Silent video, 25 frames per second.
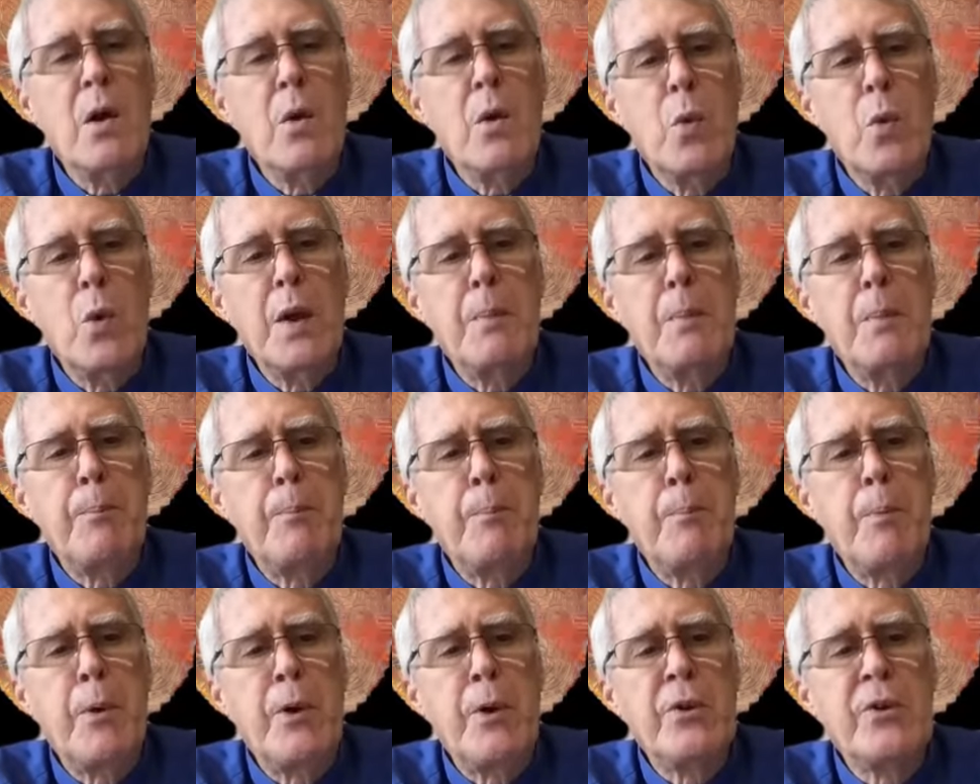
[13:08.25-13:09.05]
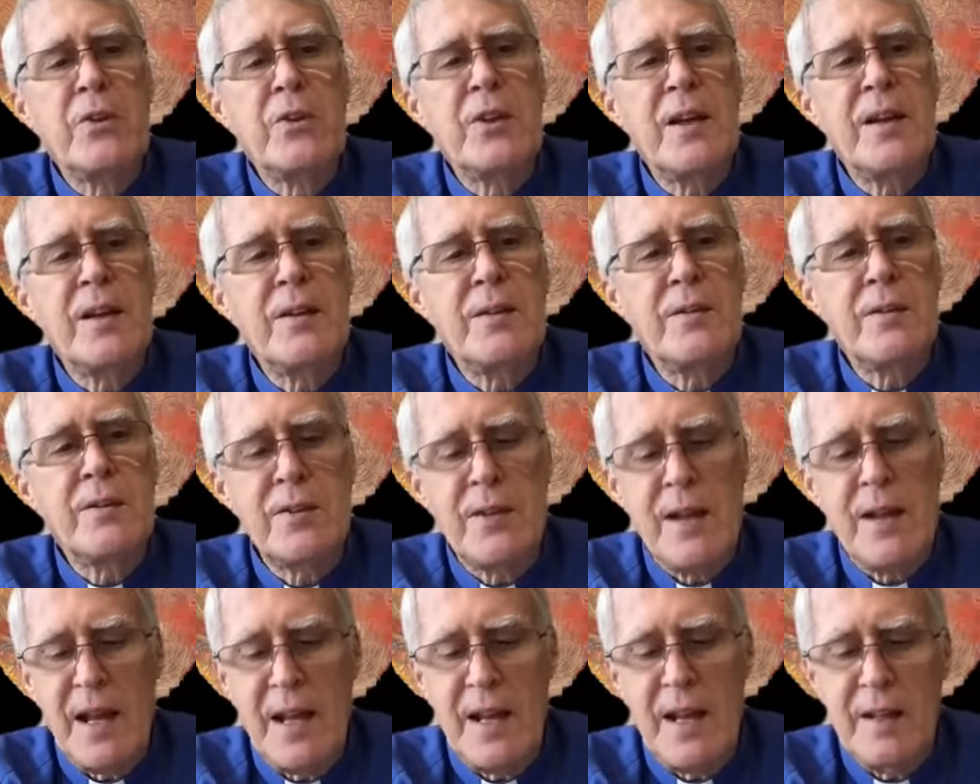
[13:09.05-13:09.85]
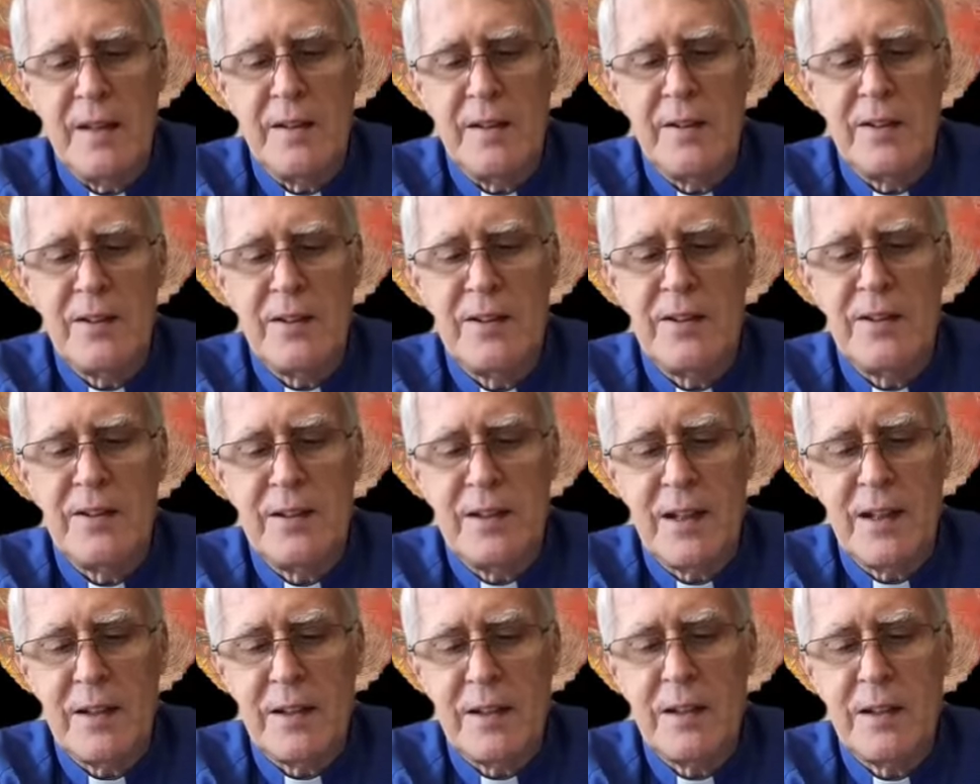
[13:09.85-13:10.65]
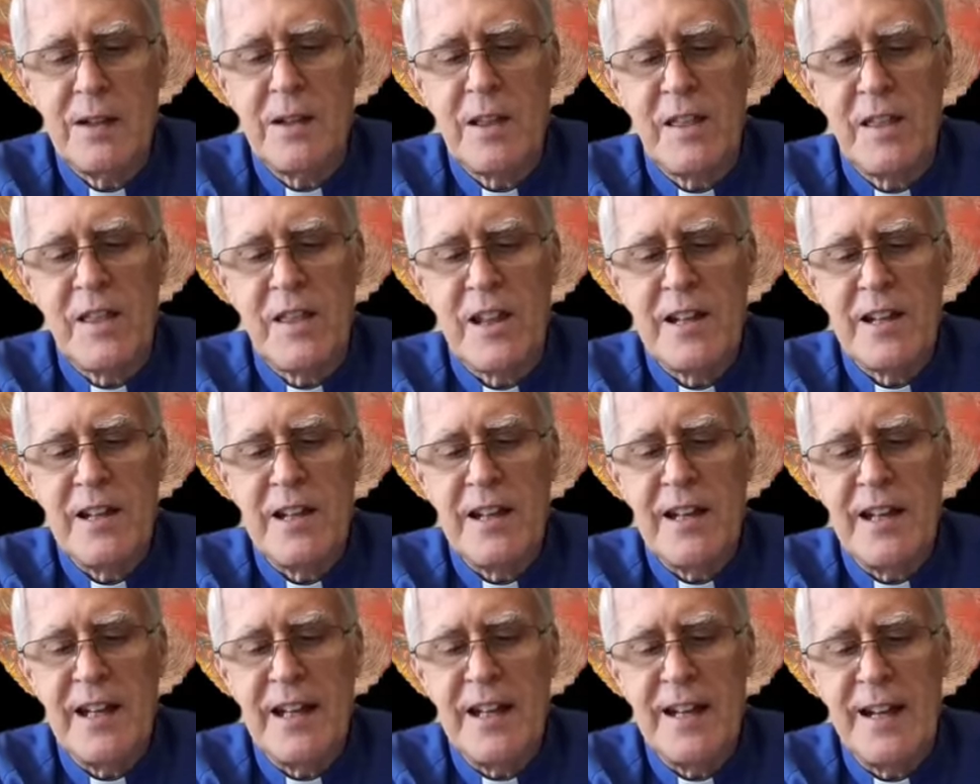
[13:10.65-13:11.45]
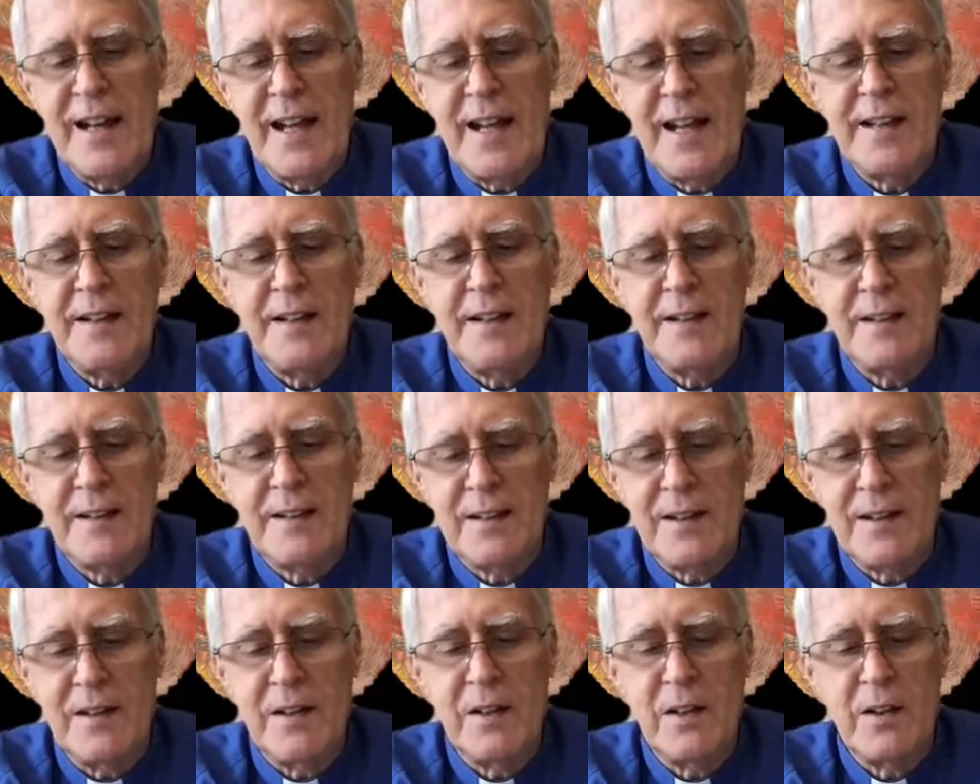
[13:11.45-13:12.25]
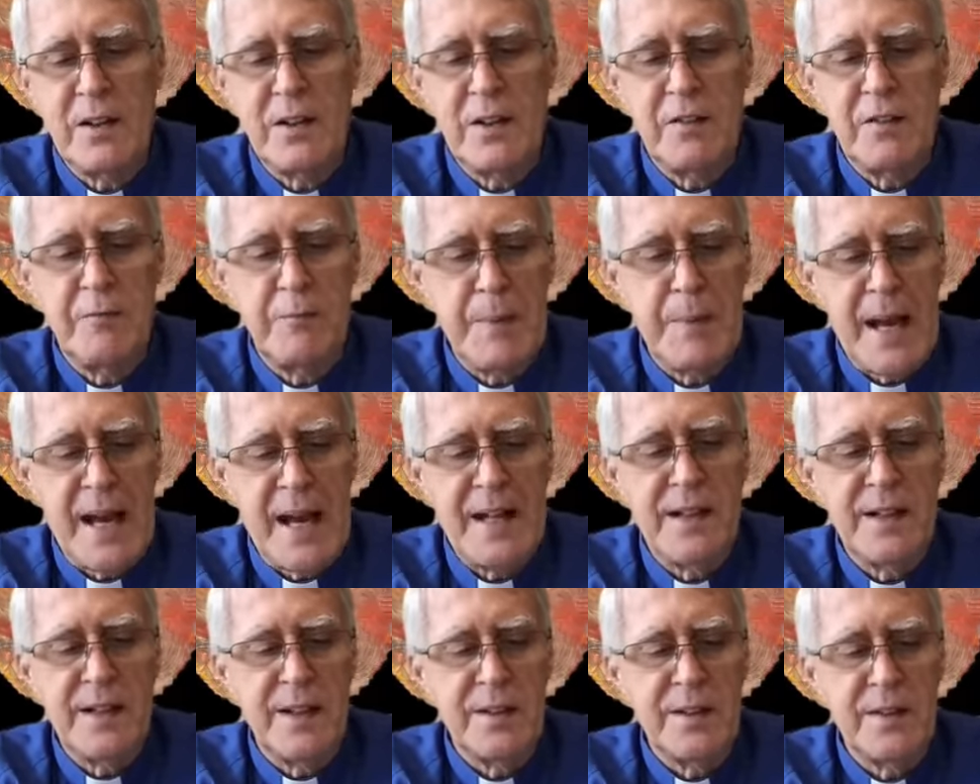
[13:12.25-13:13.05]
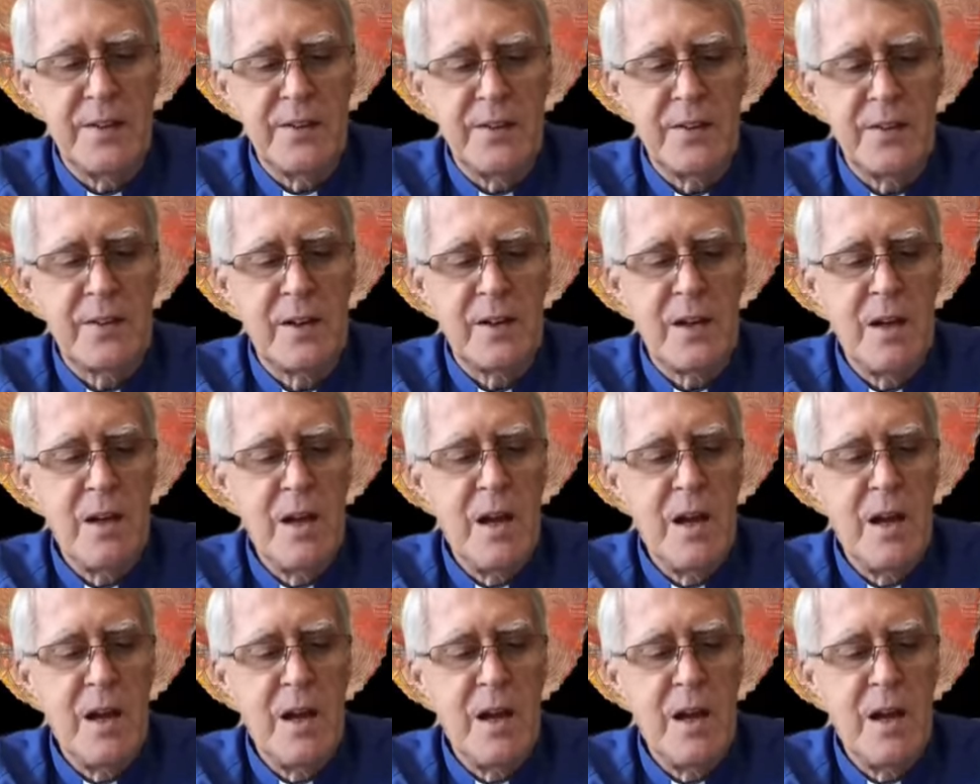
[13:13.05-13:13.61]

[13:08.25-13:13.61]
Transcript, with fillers: we possess a sixth innate sense of balance,